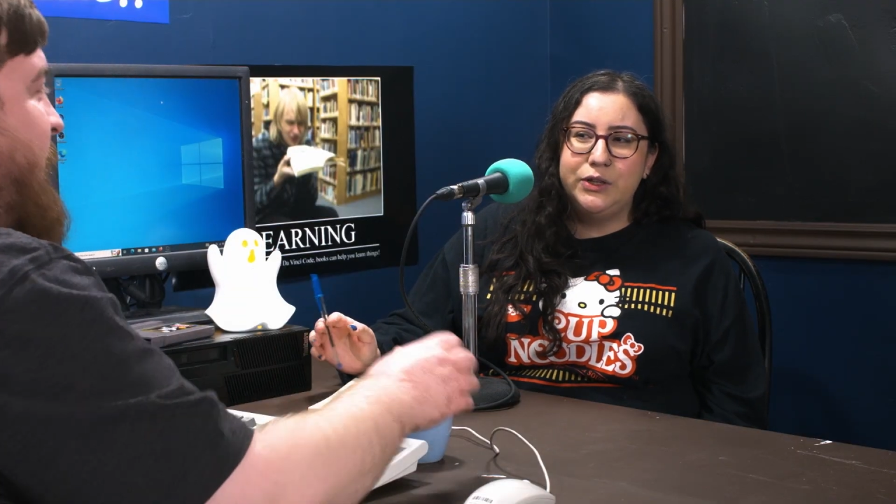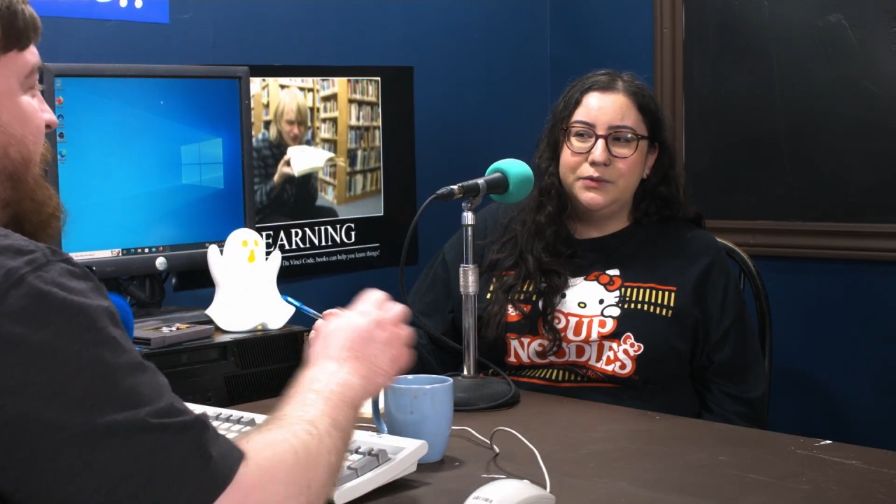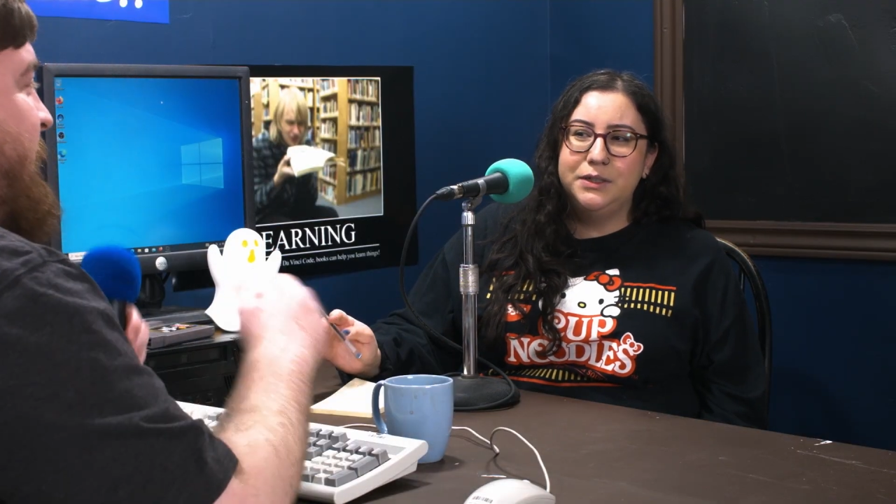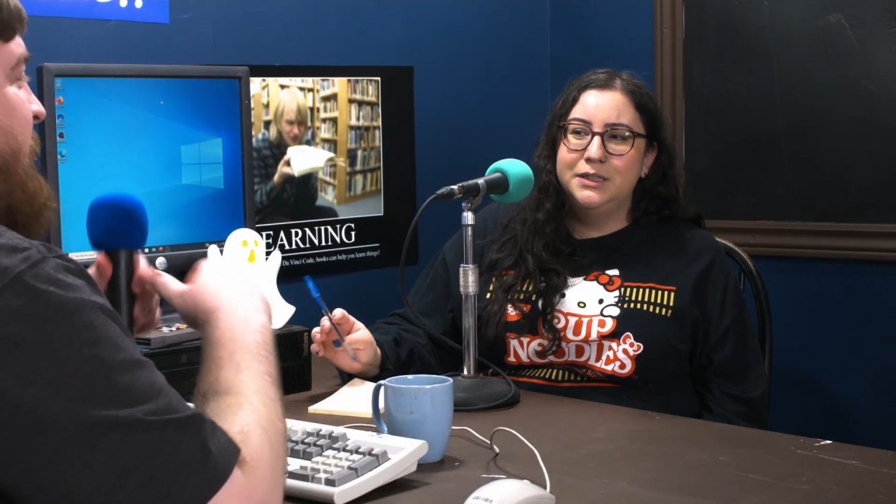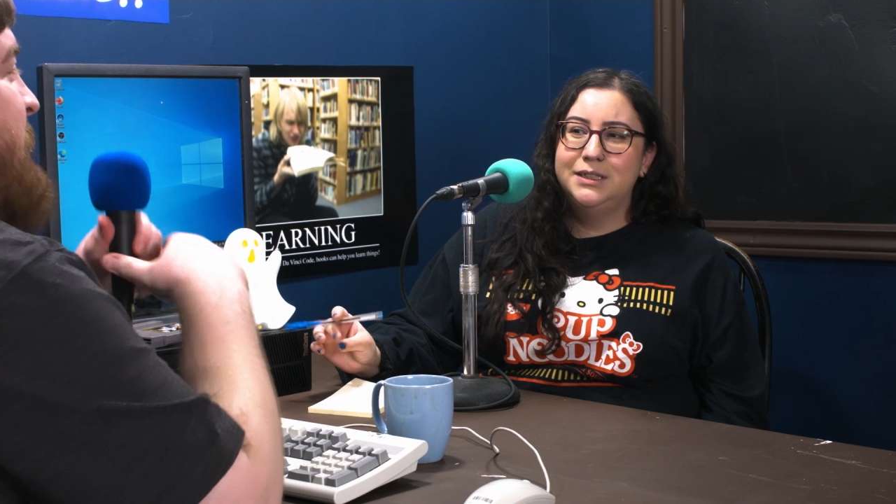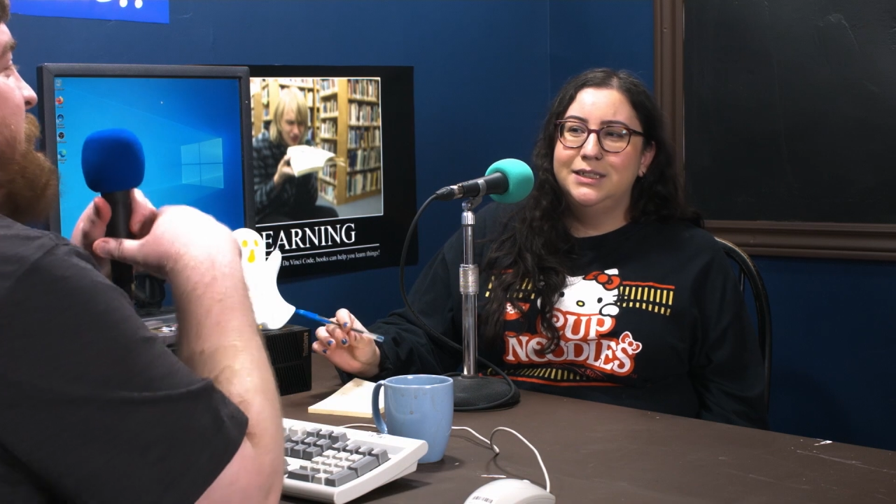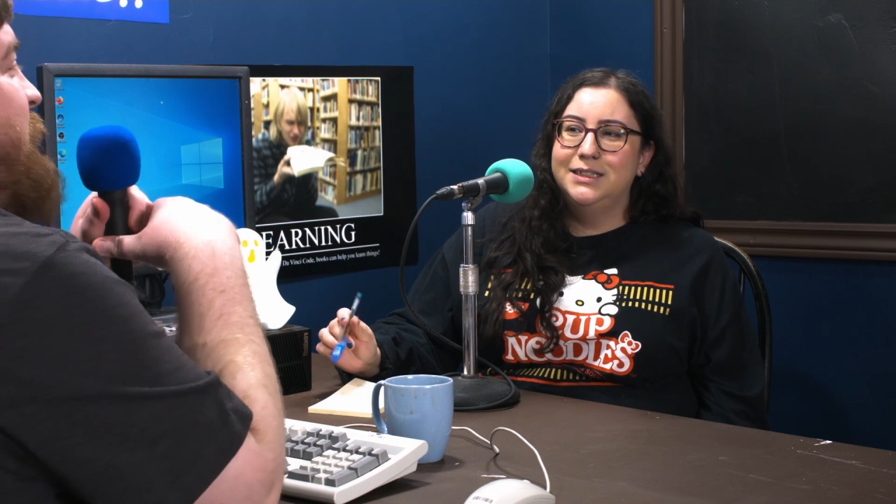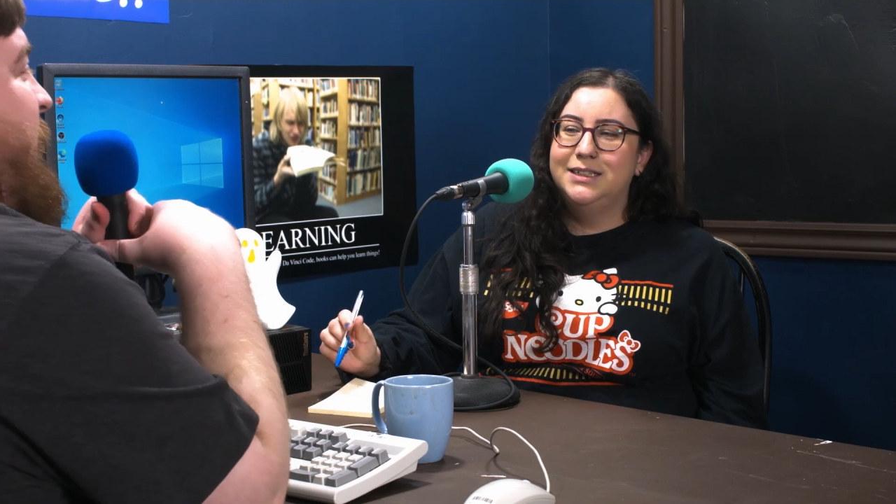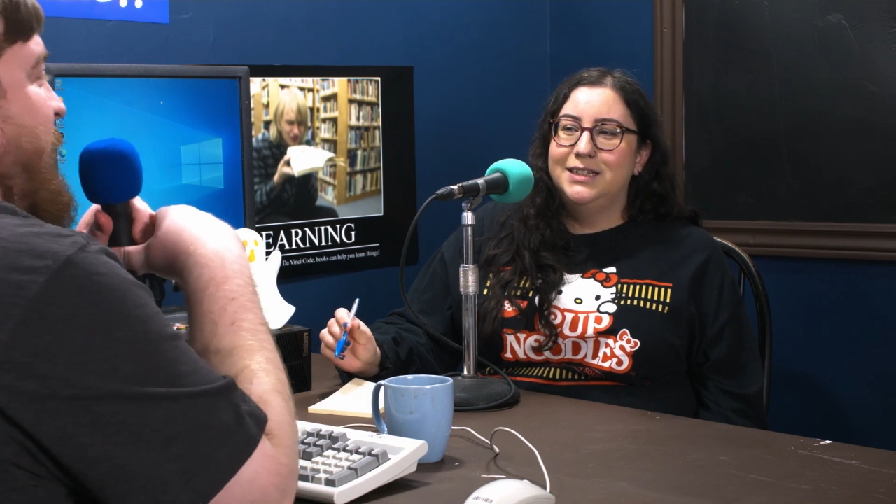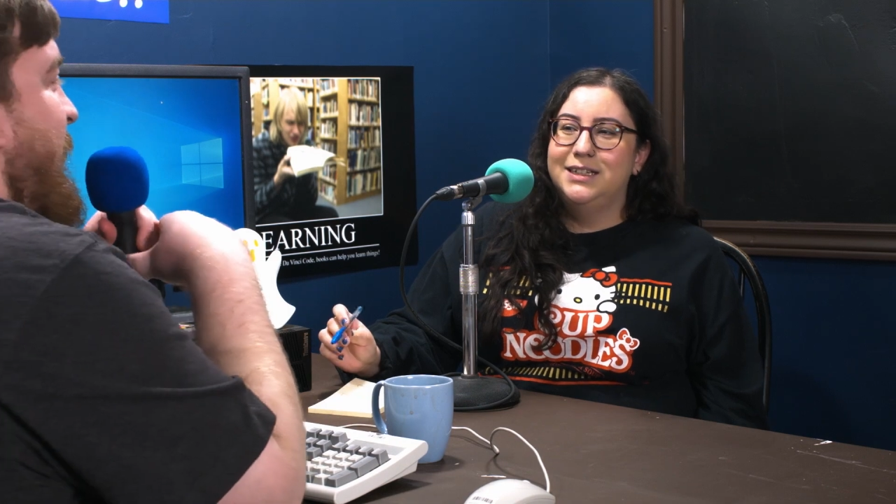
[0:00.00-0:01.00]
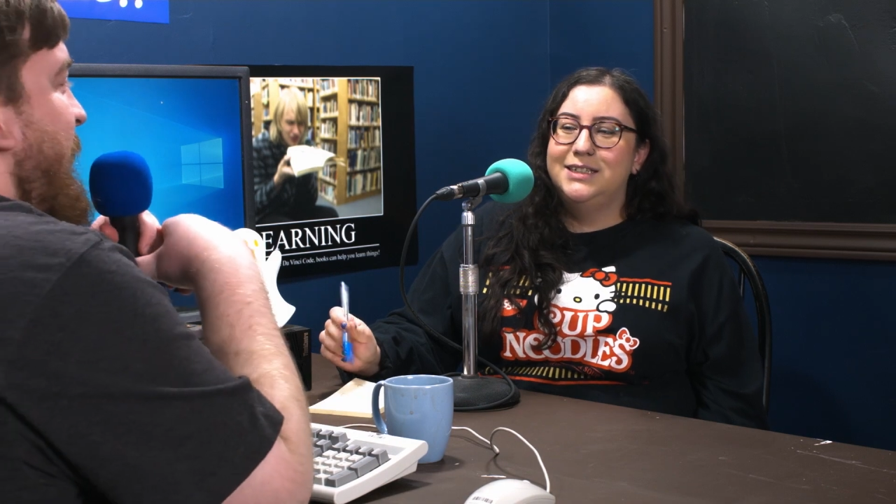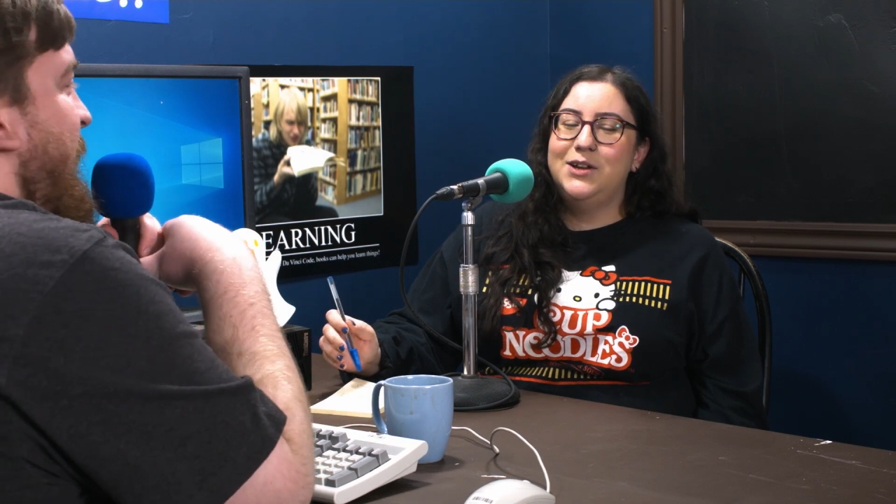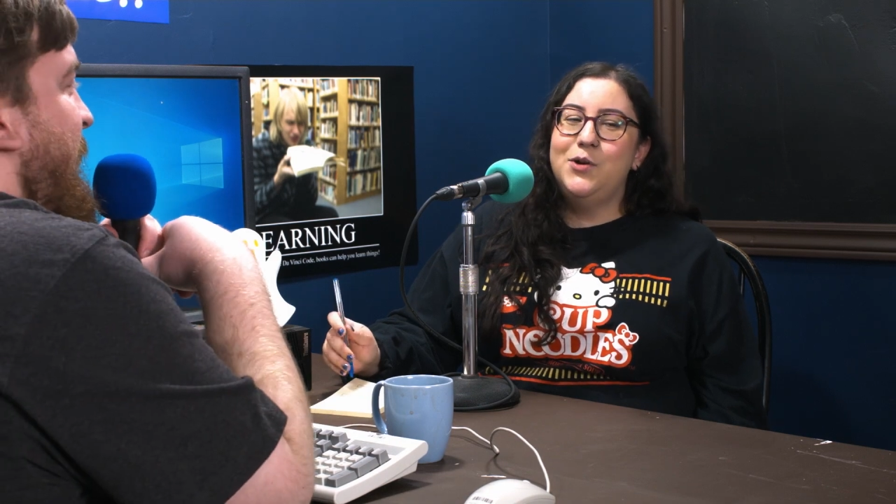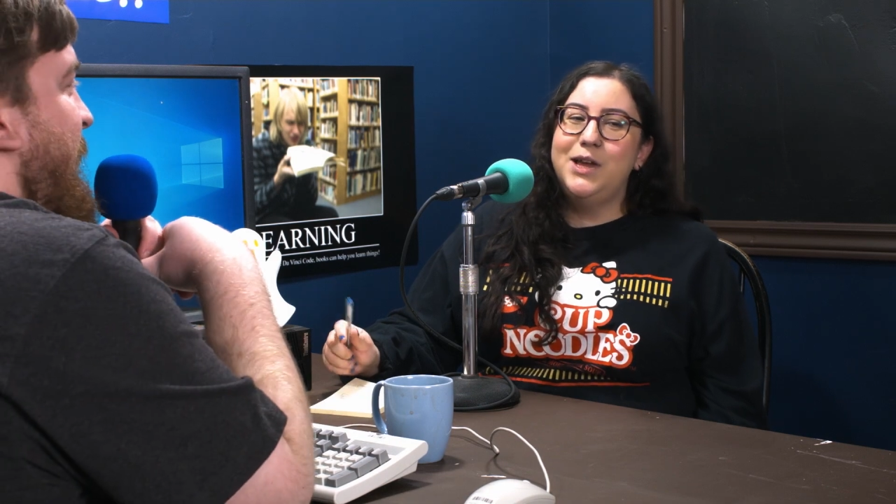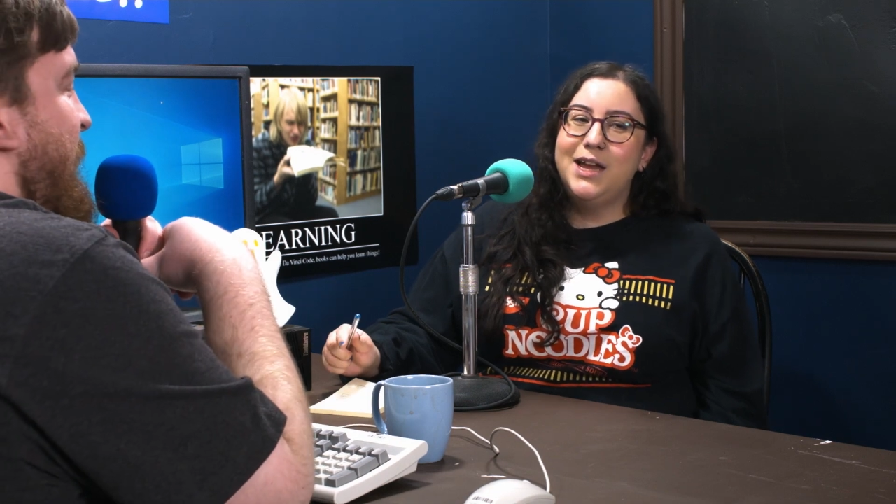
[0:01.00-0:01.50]
Levy. It's like,
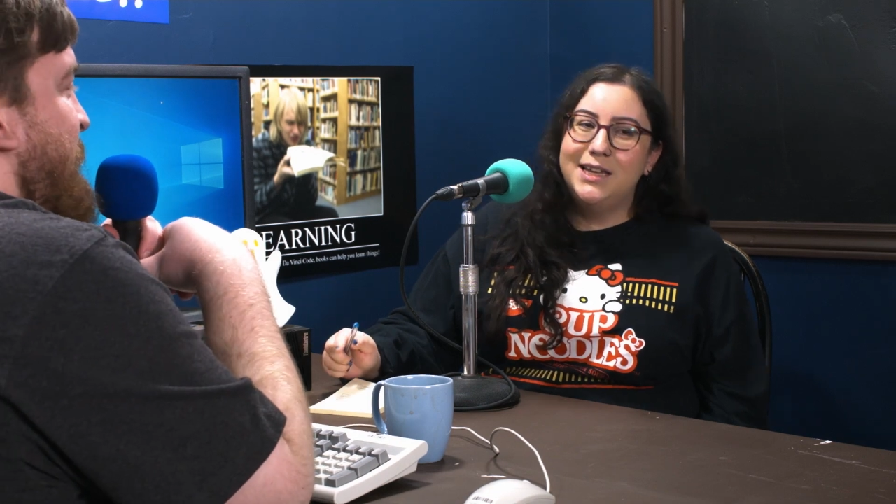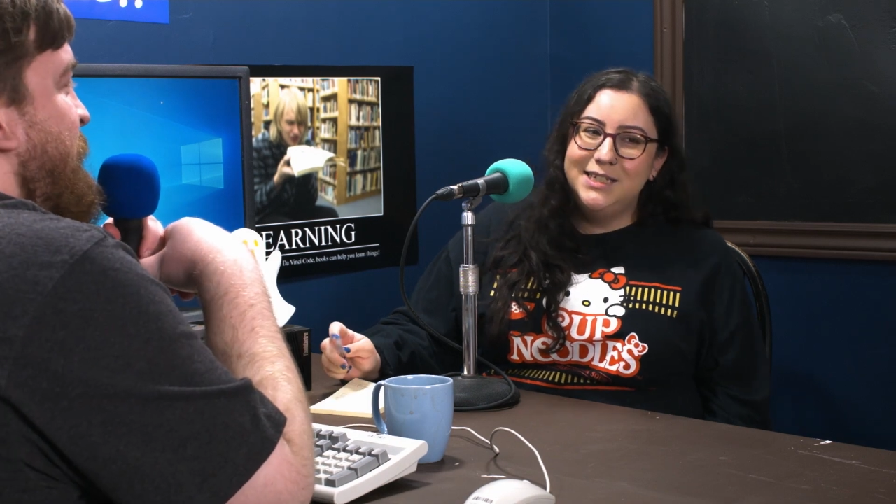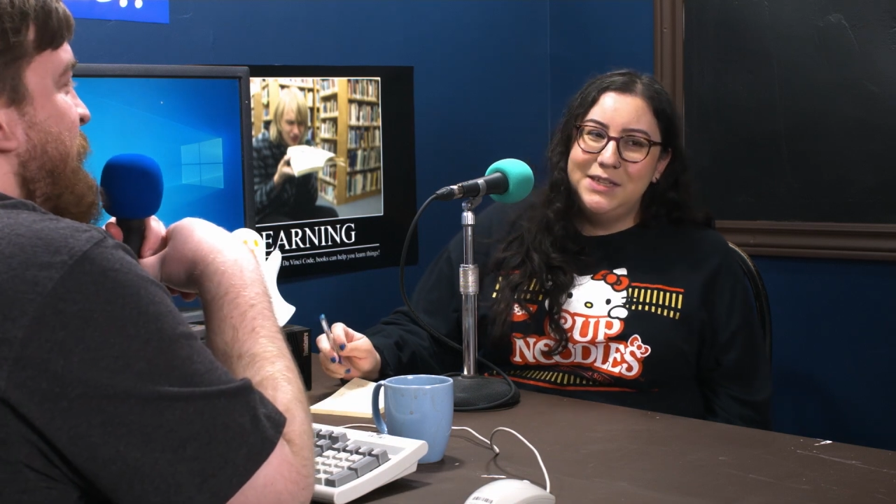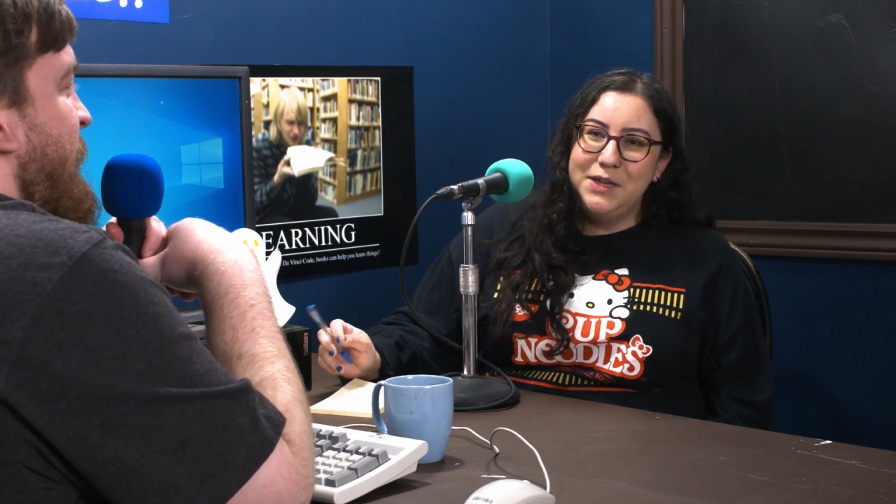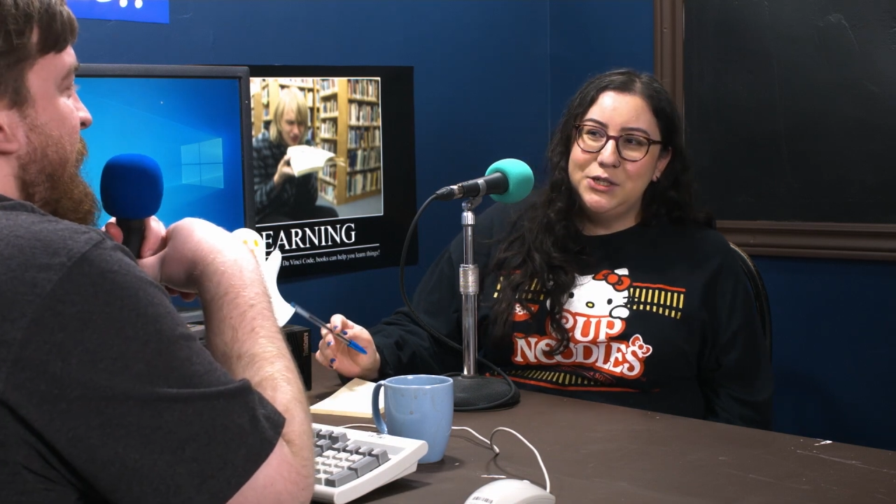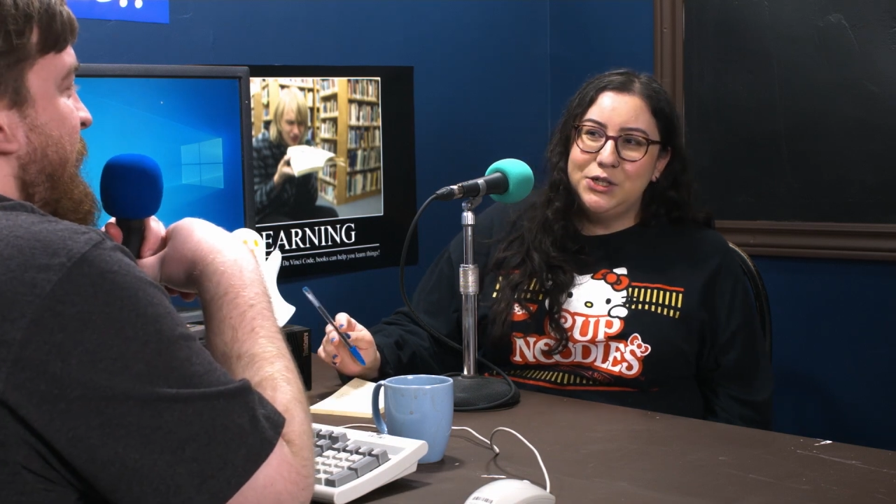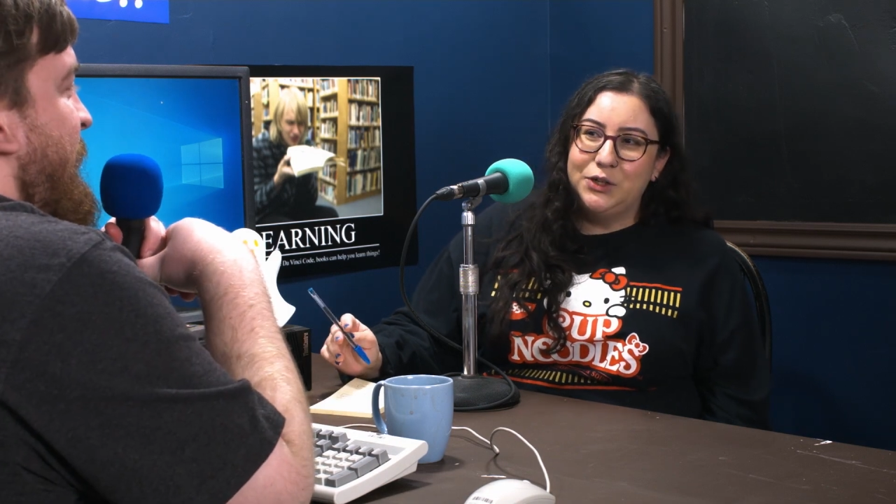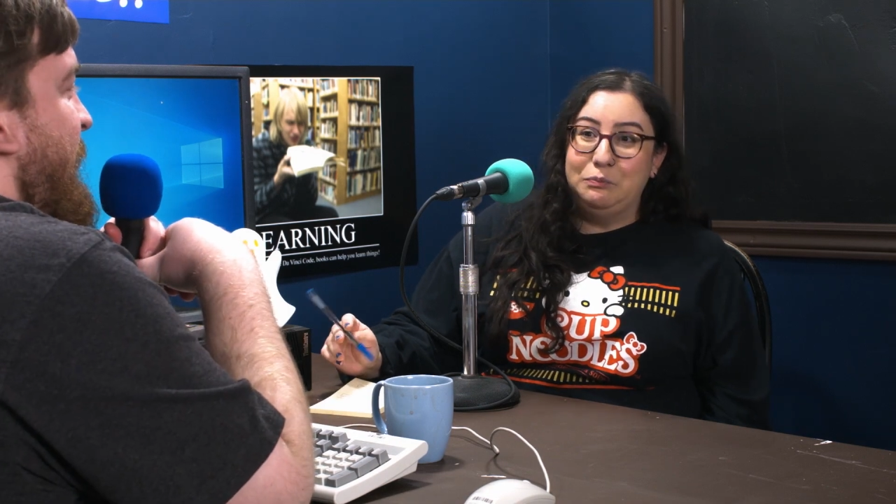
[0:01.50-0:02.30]
oh yeah, he did that show.